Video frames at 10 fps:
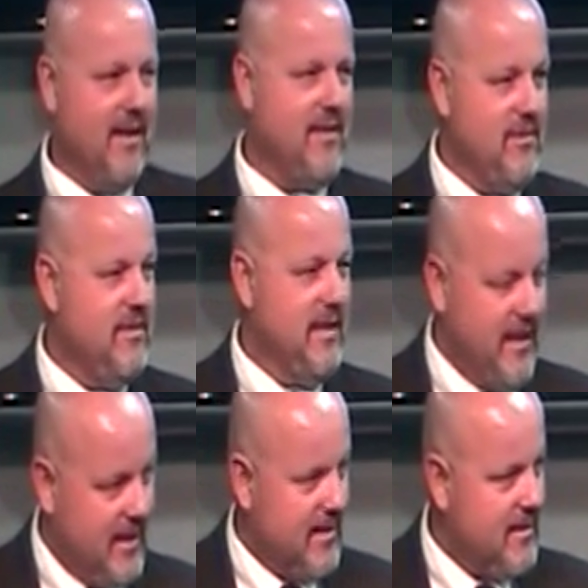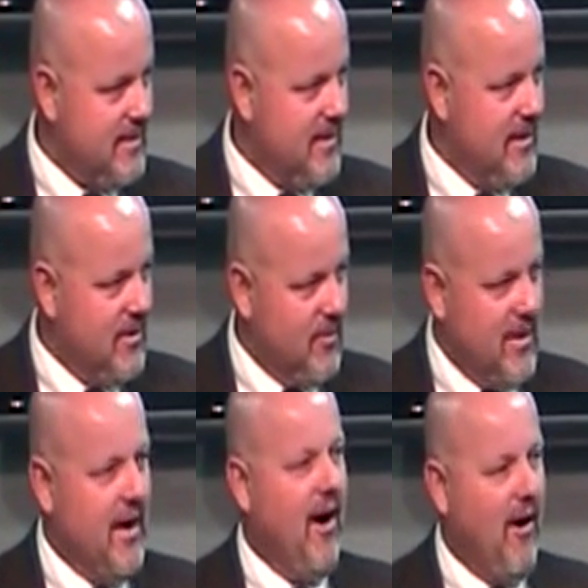you did.
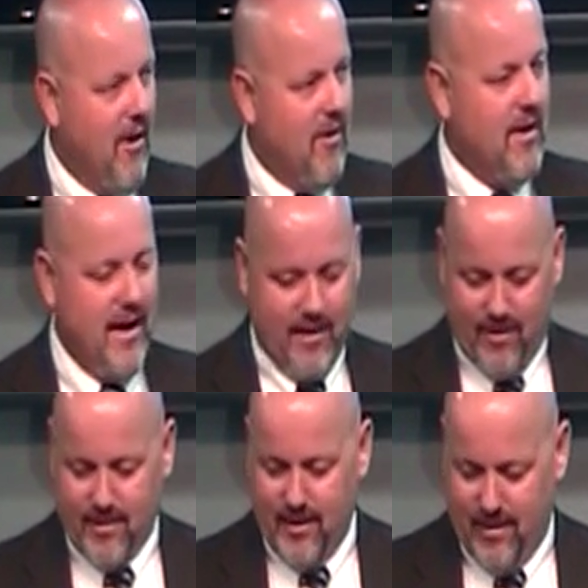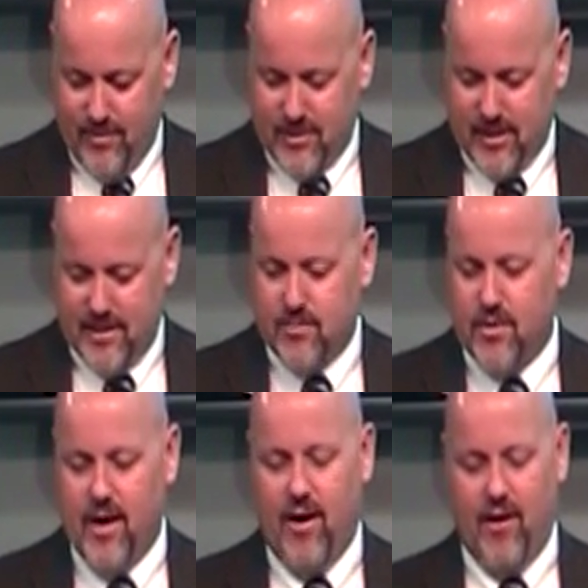We all had our conversation.
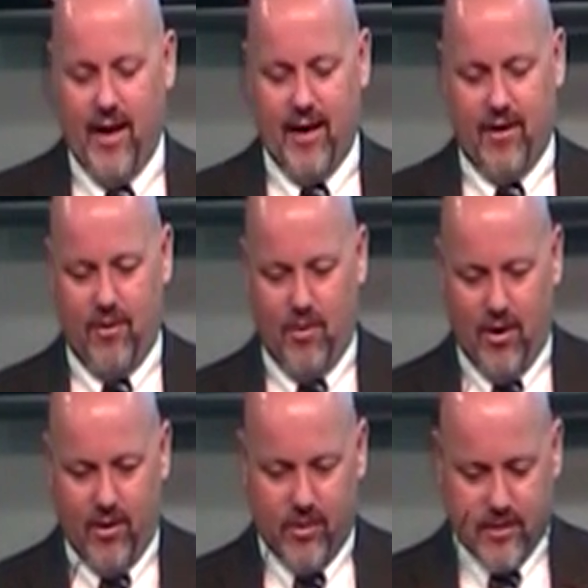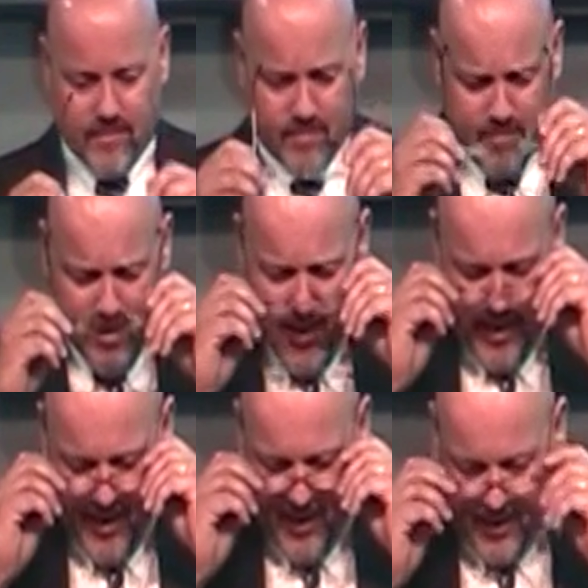We all had our walk
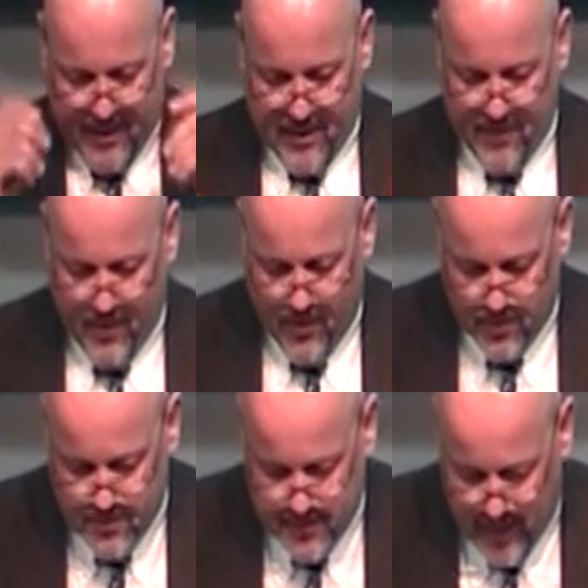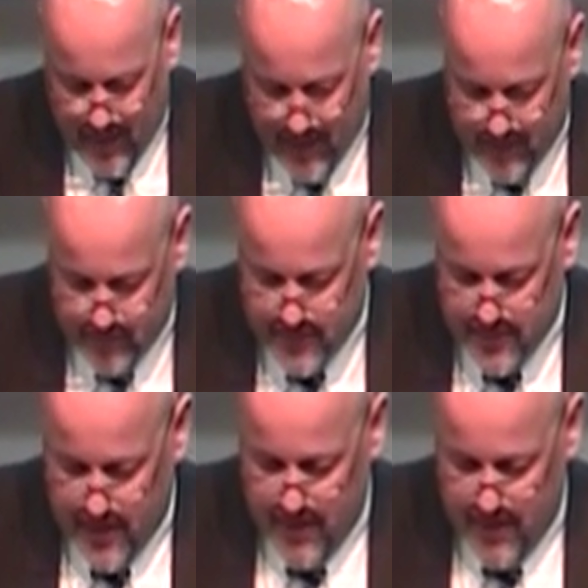in those times